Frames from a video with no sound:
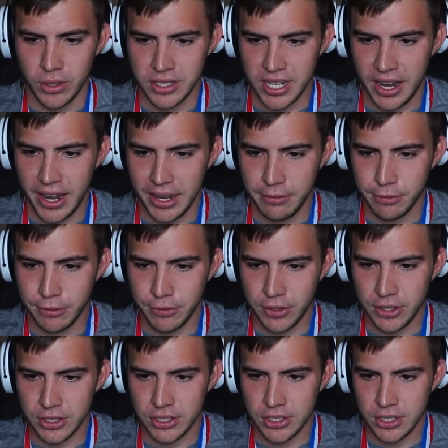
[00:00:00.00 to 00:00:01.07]
or tied for
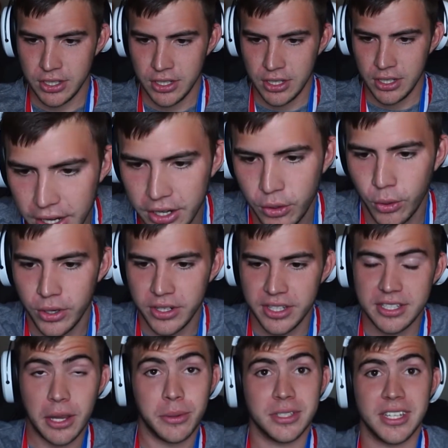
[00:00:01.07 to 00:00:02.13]
first. Yeah, according
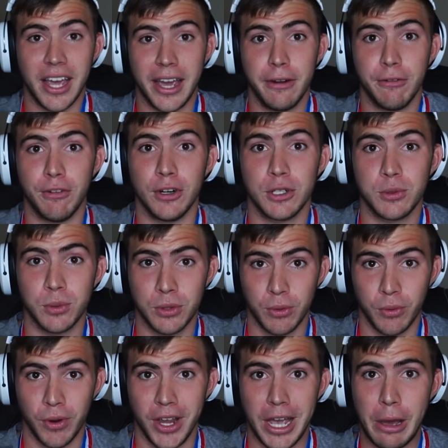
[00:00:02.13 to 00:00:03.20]
to this, I was tied first
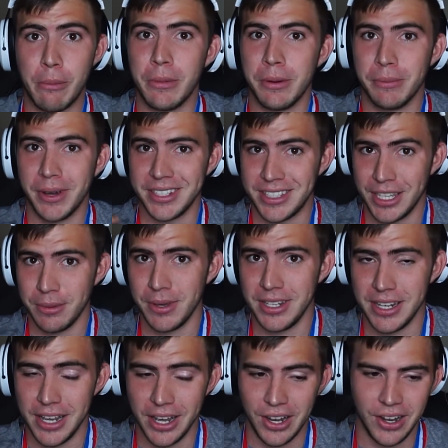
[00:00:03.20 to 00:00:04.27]
with Graham, my
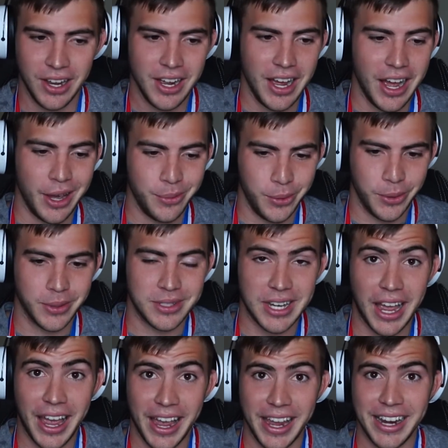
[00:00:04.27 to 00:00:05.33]
teammate now. We were
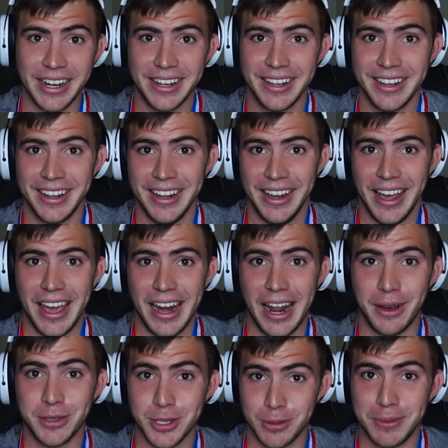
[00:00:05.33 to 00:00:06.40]
tied.
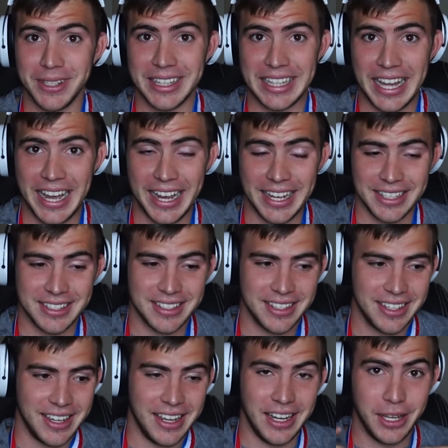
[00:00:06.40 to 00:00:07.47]
And I was supposed to be in last,
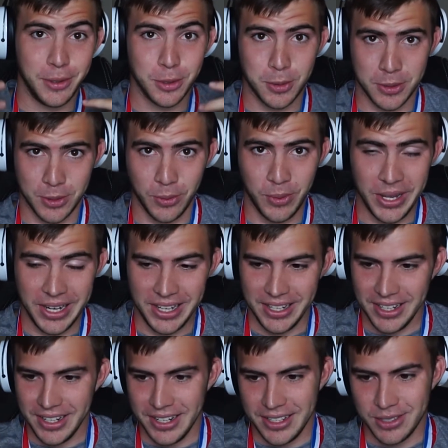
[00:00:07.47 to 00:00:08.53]
and he was supposed to win
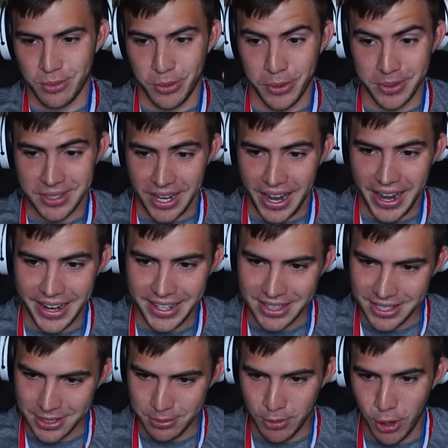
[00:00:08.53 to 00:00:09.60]
it. So we were
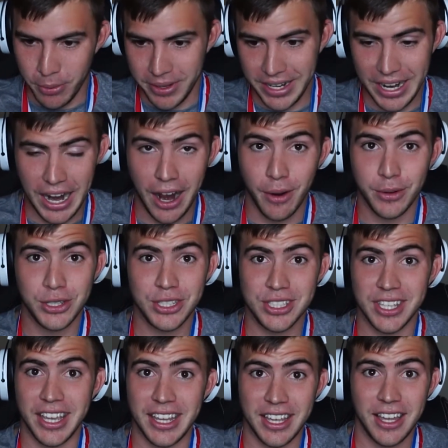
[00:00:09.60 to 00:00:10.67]
tied at this moment, and I was
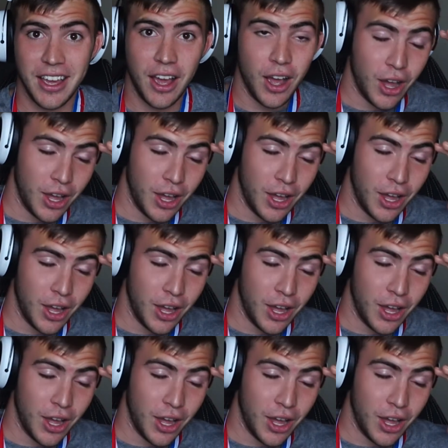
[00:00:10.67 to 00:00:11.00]
just like,